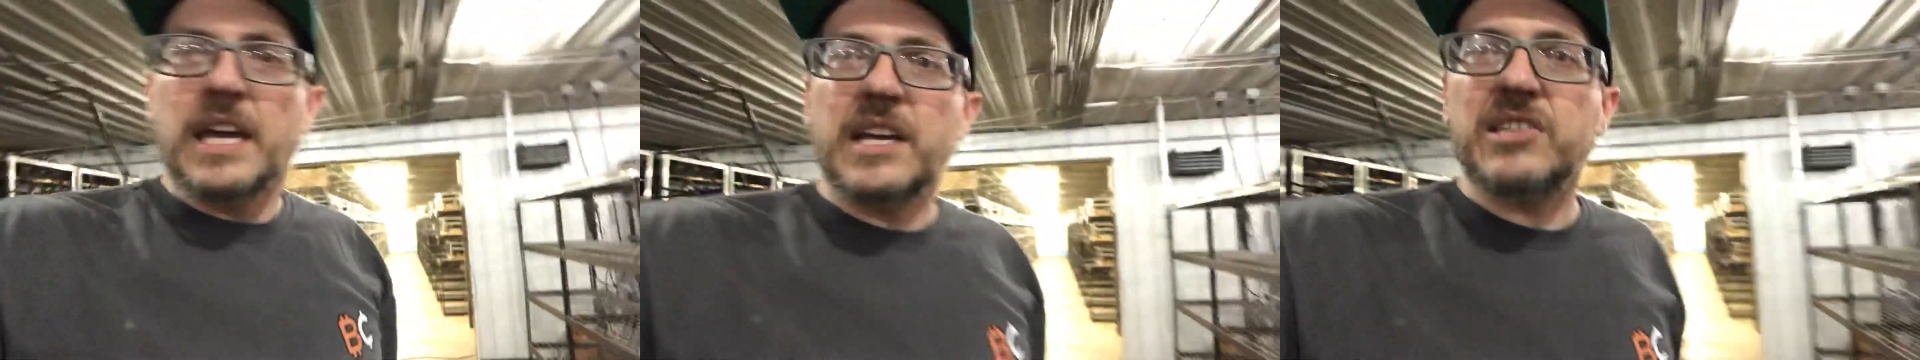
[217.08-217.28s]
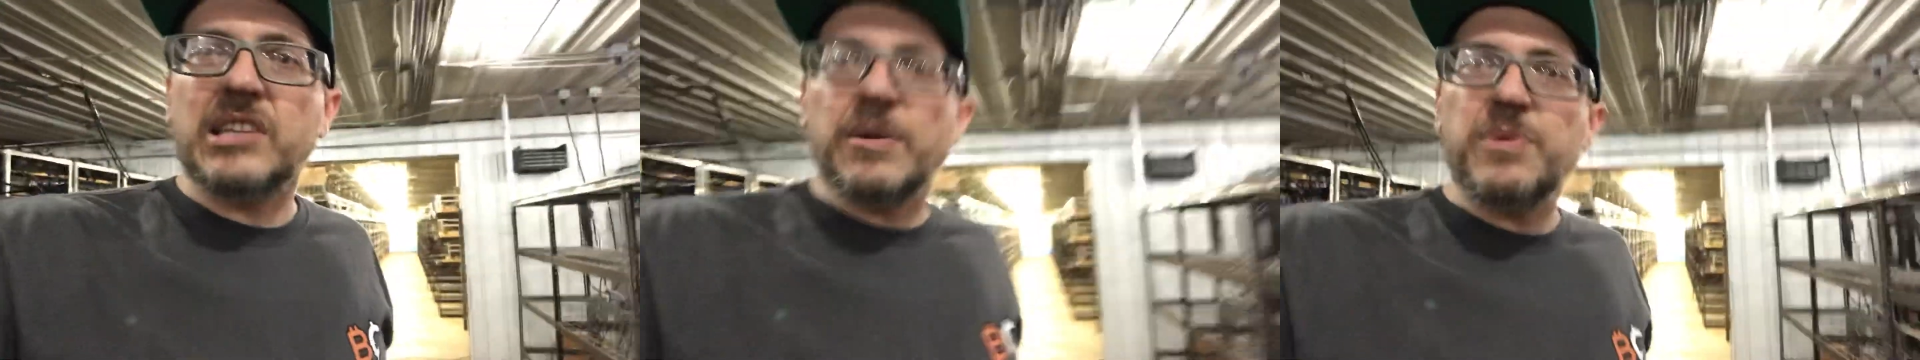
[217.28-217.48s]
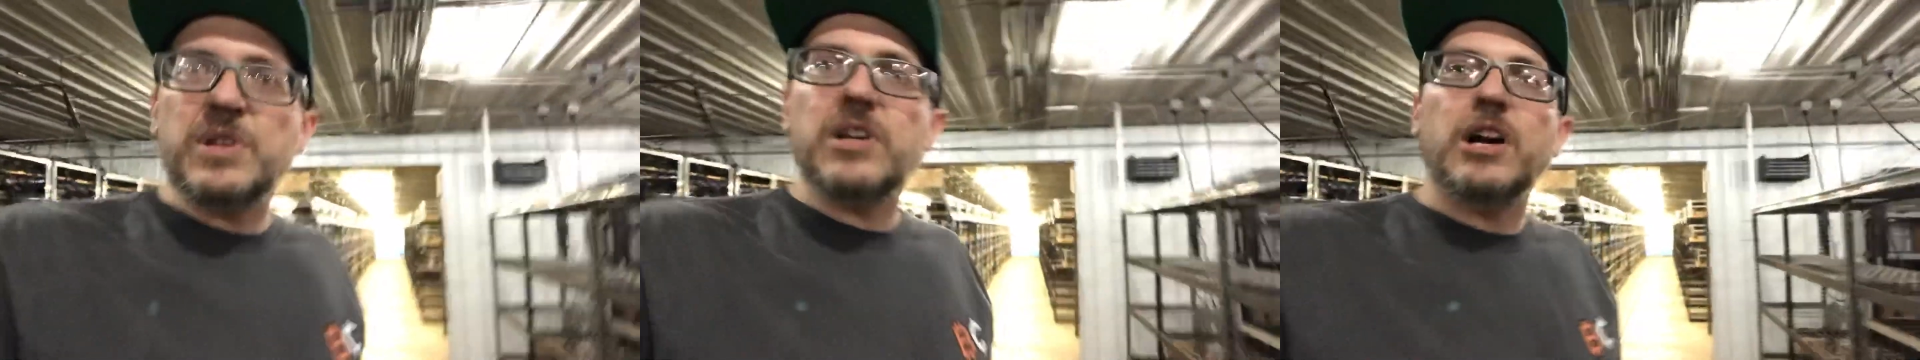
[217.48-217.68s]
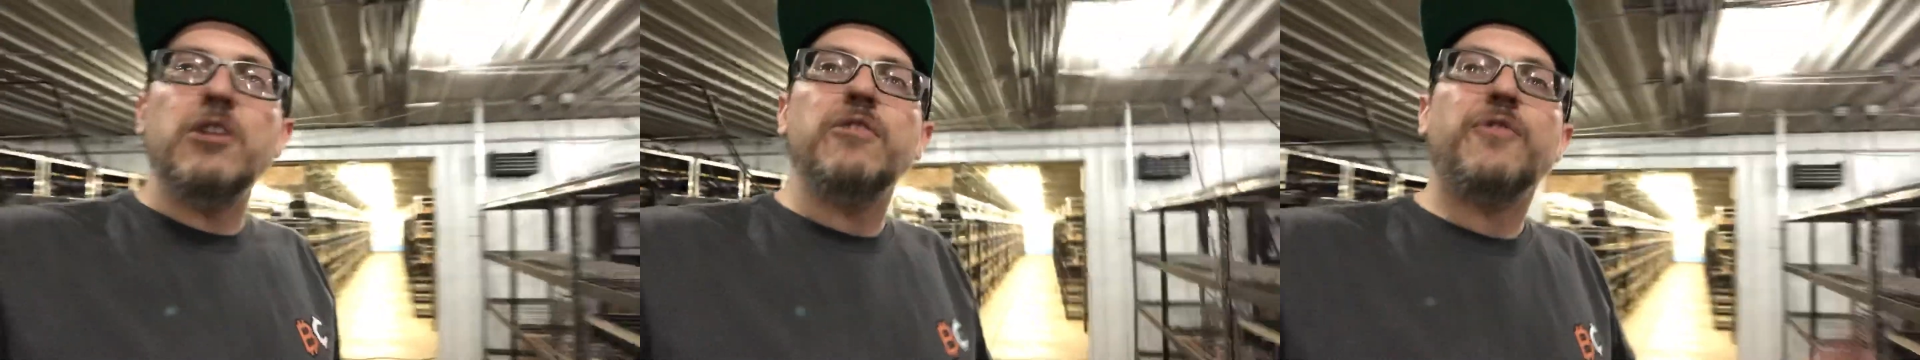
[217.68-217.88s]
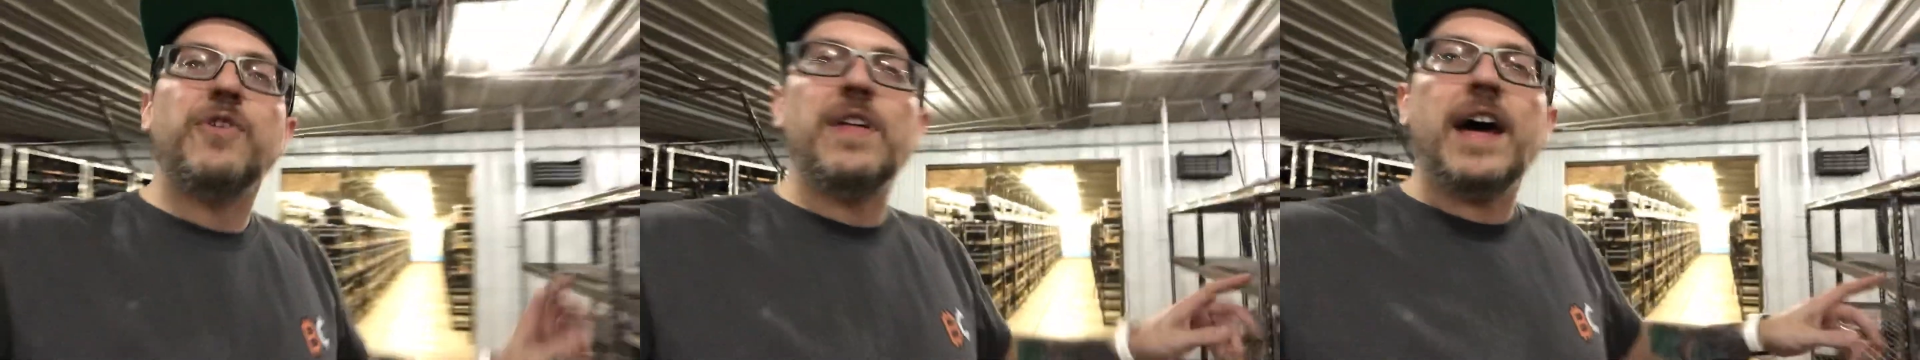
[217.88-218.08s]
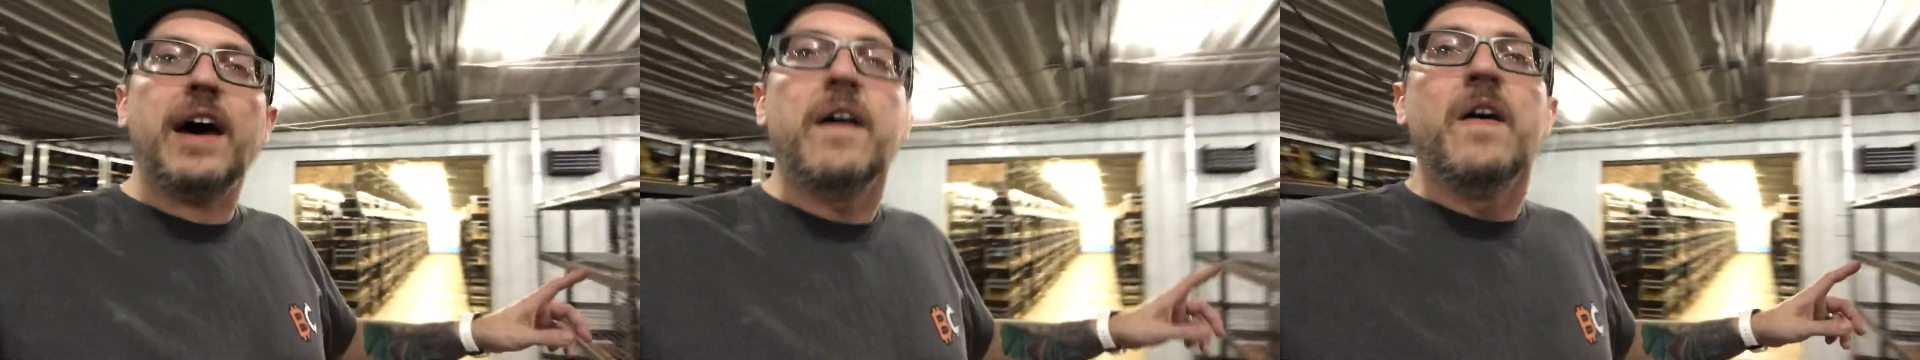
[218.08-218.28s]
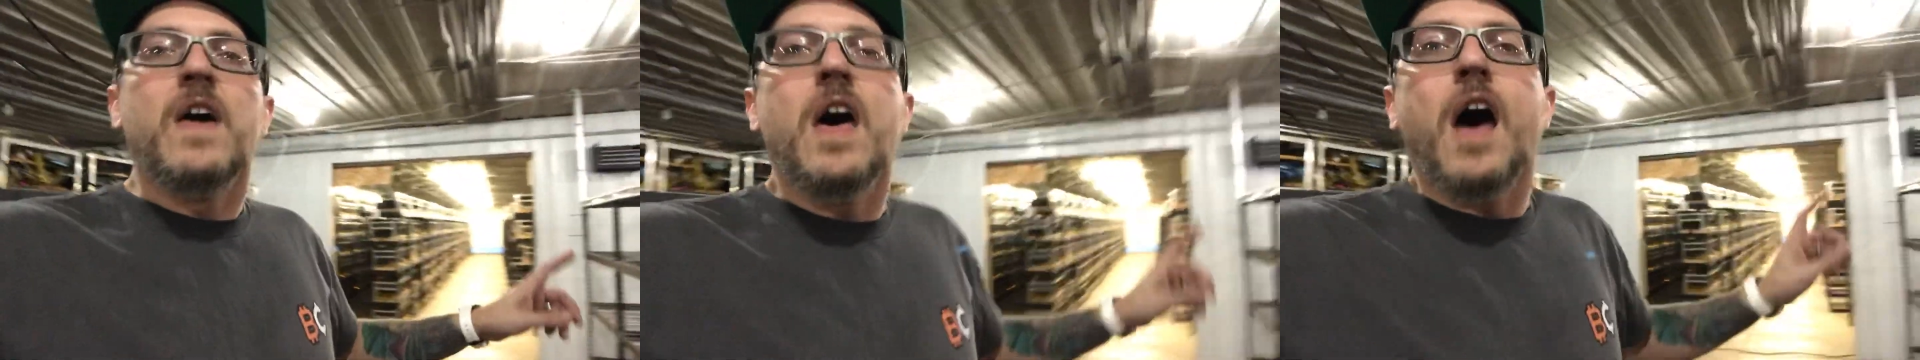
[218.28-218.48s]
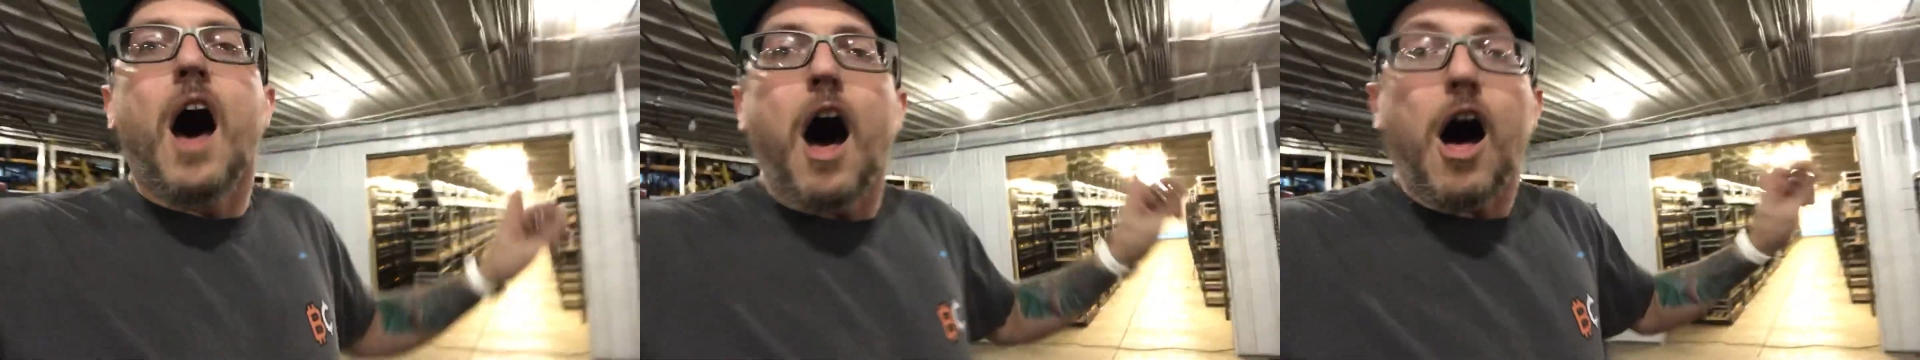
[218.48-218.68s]
something going for that.
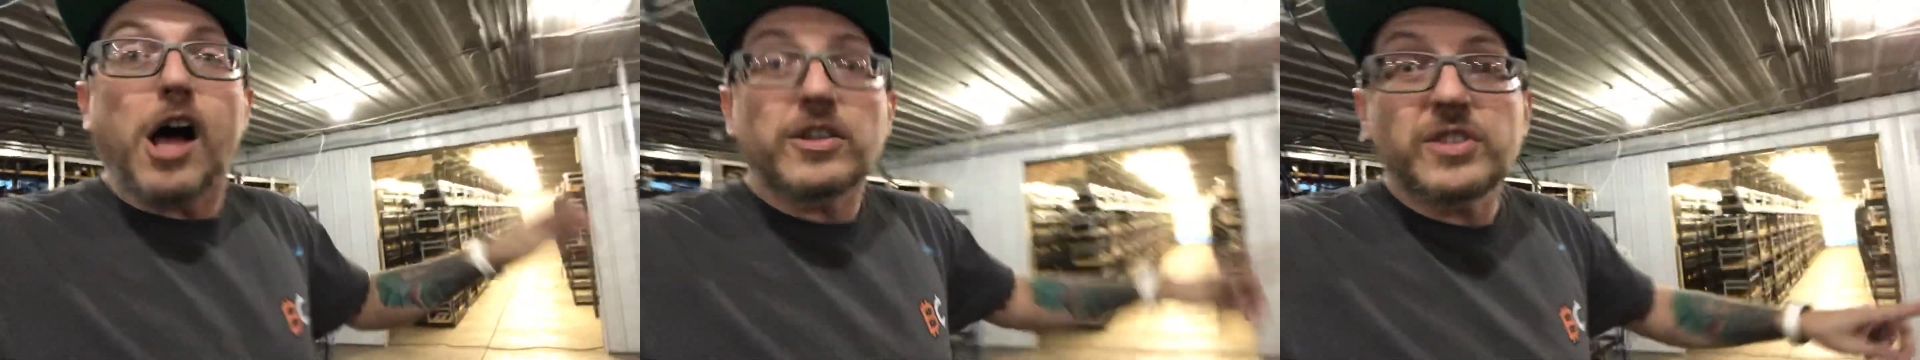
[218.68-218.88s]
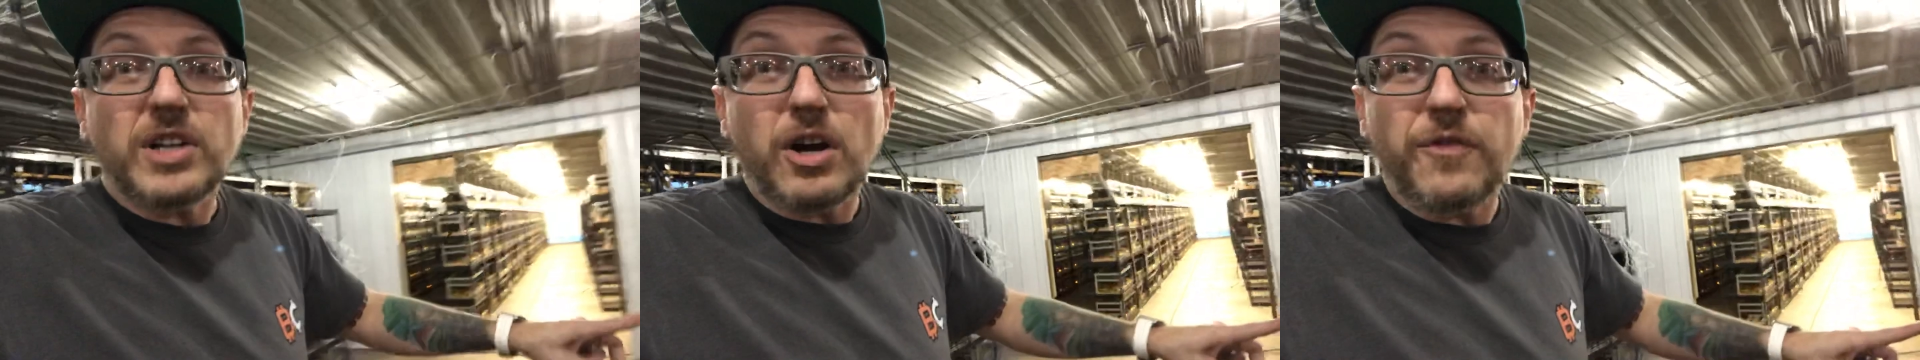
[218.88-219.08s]
Also,